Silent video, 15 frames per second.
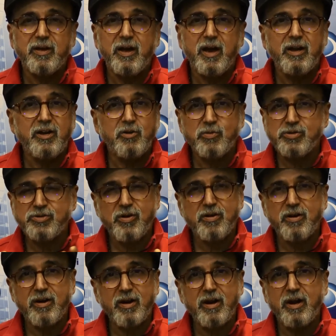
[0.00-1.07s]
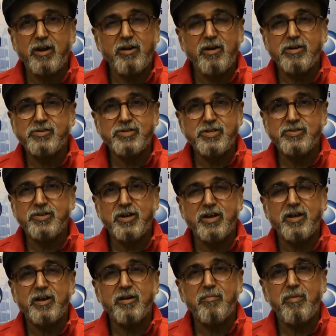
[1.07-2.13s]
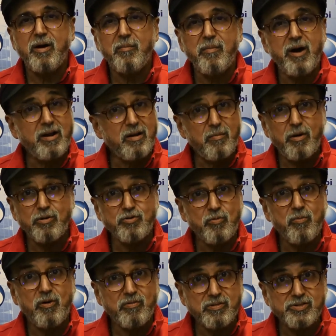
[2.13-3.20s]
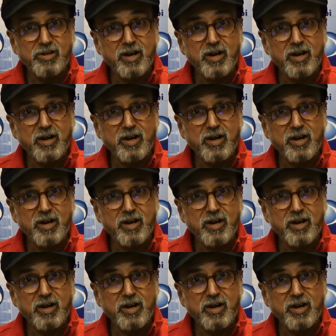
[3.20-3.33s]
And it was not endorsed easily by Maria Bartiromo once